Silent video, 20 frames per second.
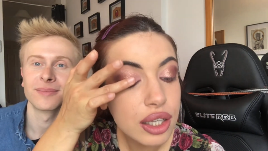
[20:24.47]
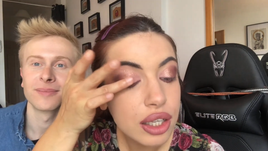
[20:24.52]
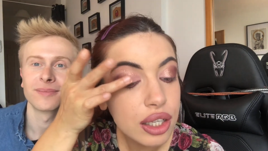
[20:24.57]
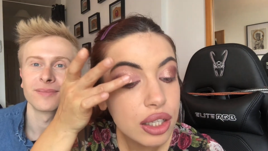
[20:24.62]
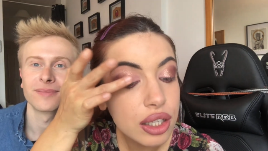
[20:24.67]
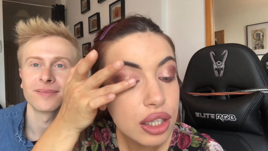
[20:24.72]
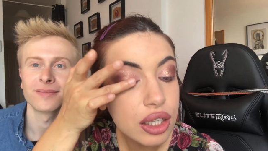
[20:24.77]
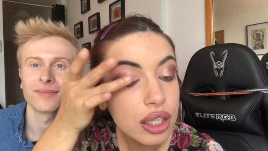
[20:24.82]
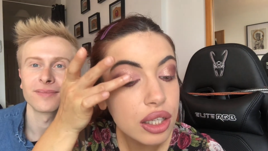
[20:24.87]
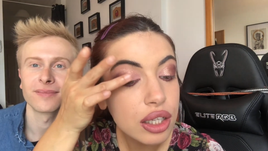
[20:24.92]

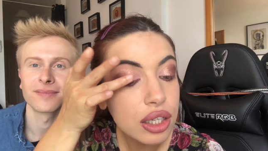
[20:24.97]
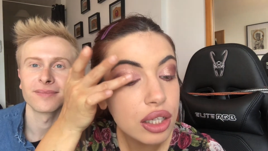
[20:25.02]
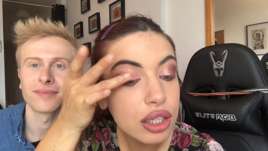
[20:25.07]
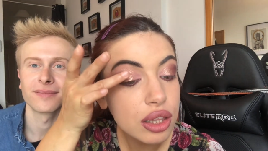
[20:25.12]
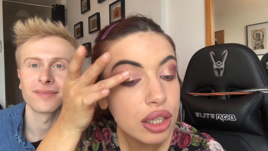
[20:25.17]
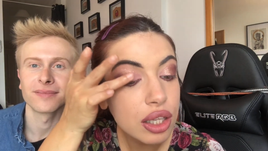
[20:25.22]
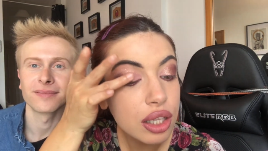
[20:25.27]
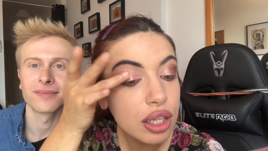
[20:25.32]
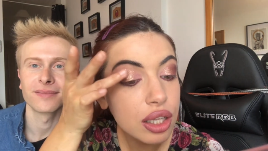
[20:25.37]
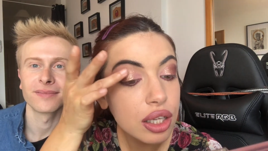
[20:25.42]

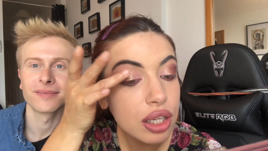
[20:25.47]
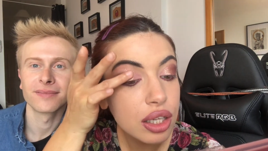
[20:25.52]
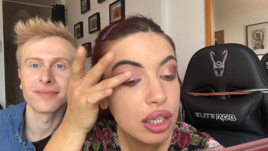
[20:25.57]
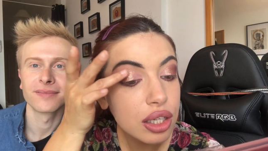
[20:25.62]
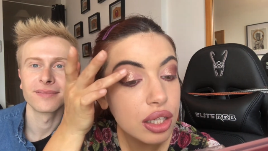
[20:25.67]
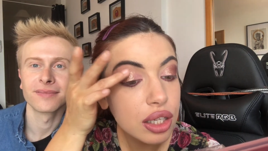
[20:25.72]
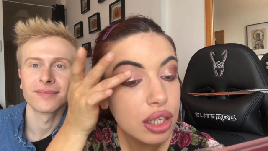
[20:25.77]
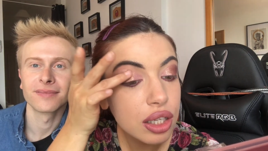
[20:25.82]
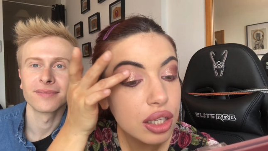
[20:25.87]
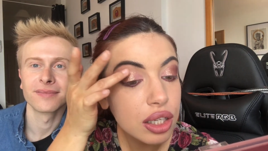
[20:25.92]

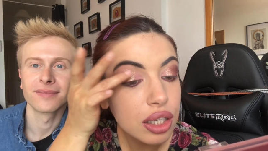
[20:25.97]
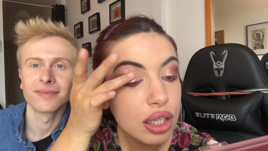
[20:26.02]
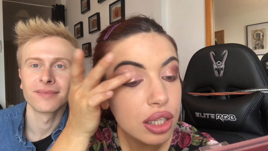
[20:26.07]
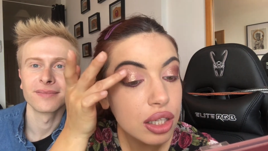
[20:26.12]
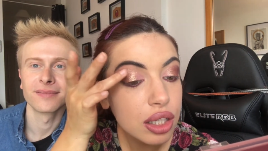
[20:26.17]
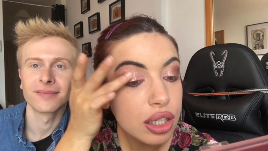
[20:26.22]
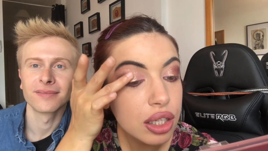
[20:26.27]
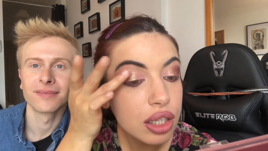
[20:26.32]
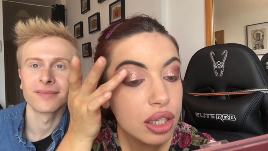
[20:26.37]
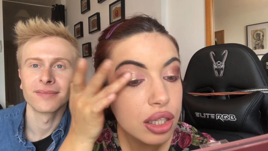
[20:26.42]

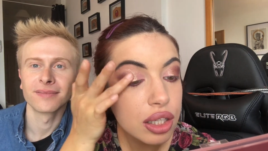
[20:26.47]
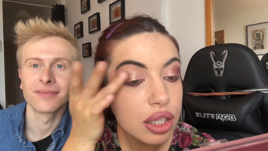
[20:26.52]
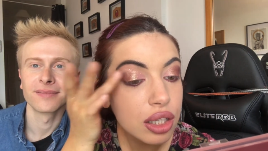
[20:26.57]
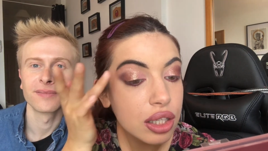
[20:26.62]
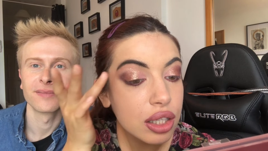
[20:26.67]
[no speech]